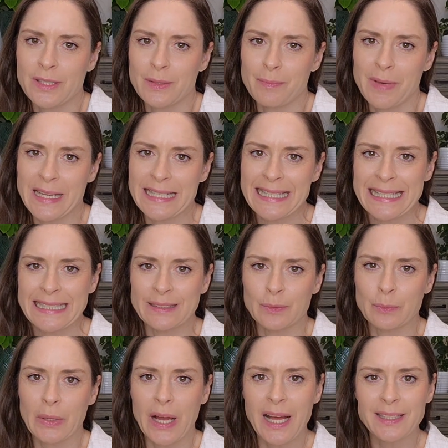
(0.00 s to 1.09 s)
on My Needle
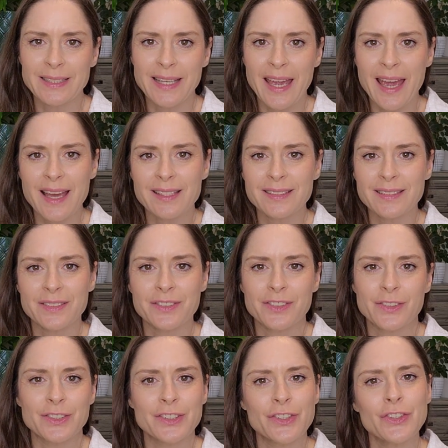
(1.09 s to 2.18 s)
podcast. If
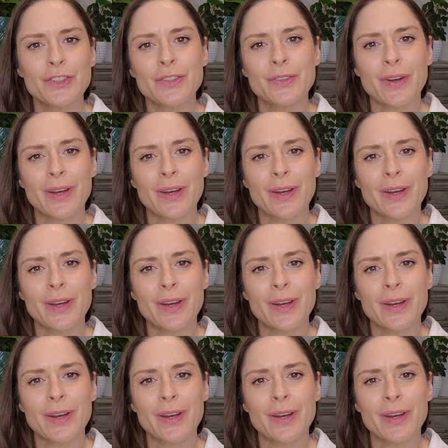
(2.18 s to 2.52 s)
you're new,